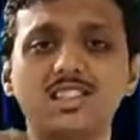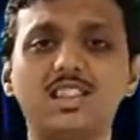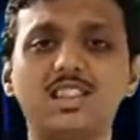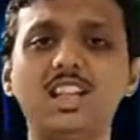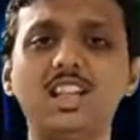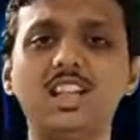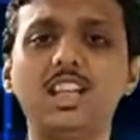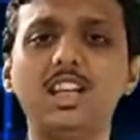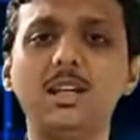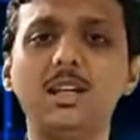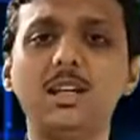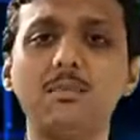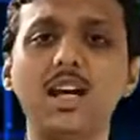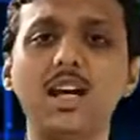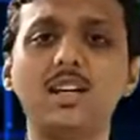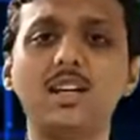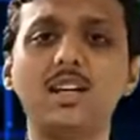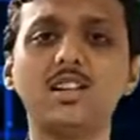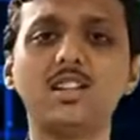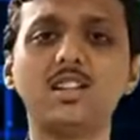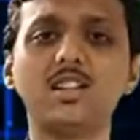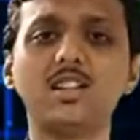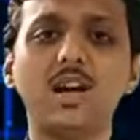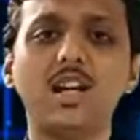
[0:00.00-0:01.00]
3
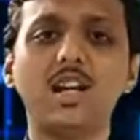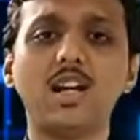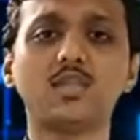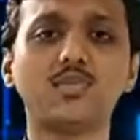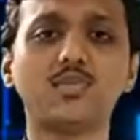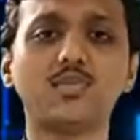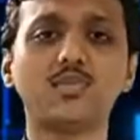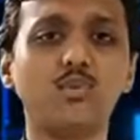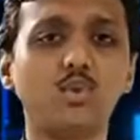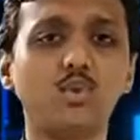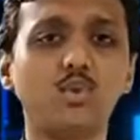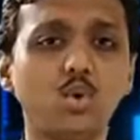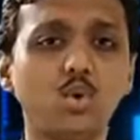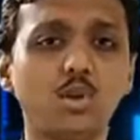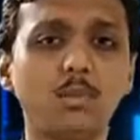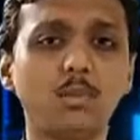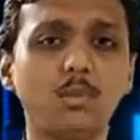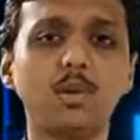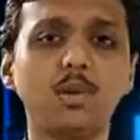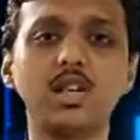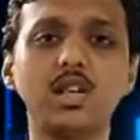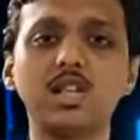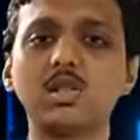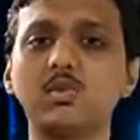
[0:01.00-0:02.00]
minus minus 4
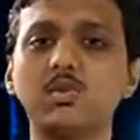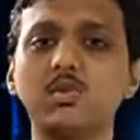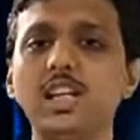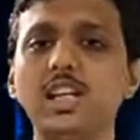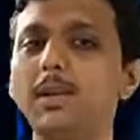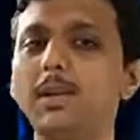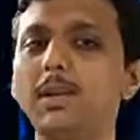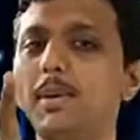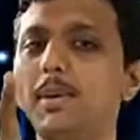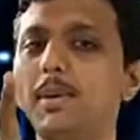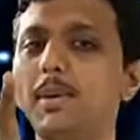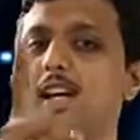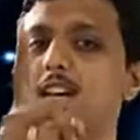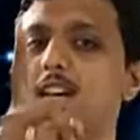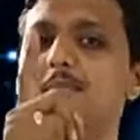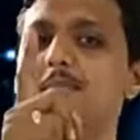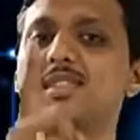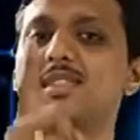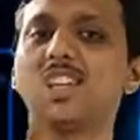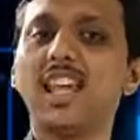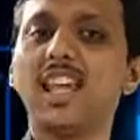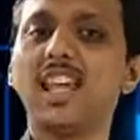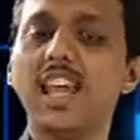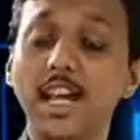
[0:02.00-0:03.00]
plus 1, it becomes
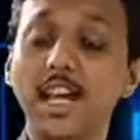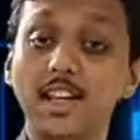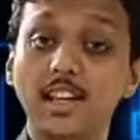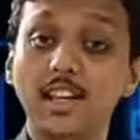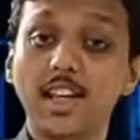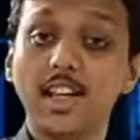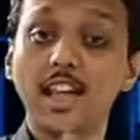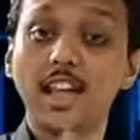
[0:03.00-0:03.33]
8,